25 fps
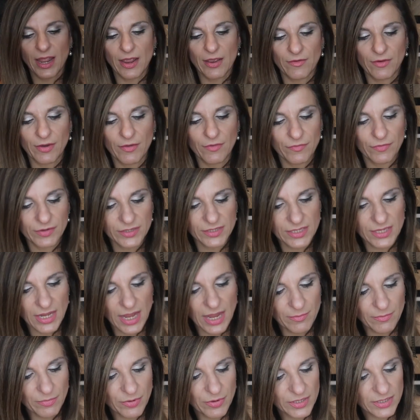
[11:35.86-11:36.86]
airy for
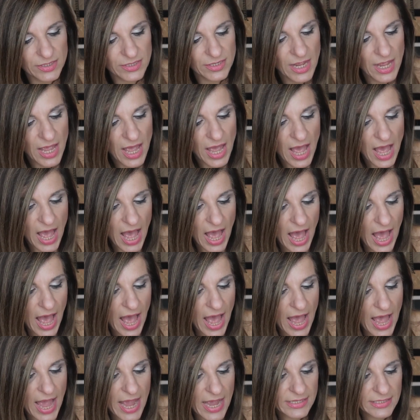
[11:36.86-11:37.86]
Cyprus,
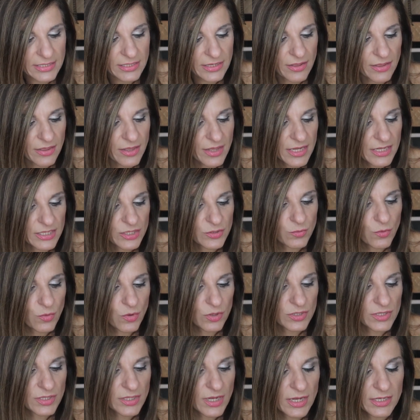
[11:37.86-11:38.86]
and this
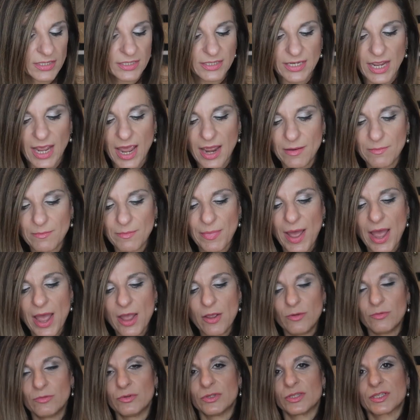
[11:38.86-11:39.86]
was
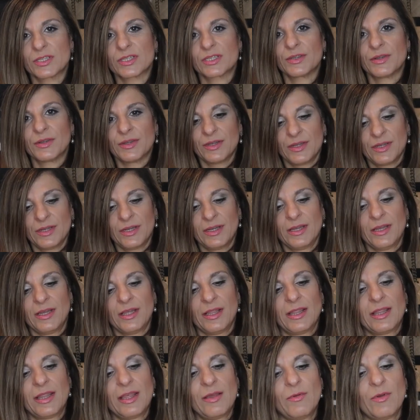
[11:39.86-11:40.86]
£10.
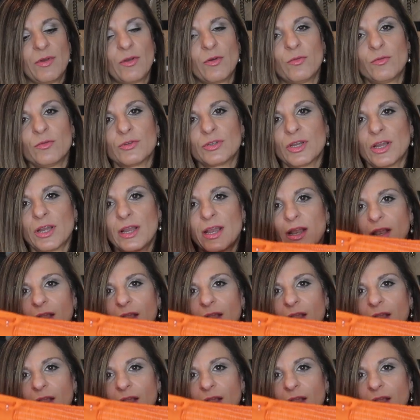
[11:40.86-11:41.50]
There we go, and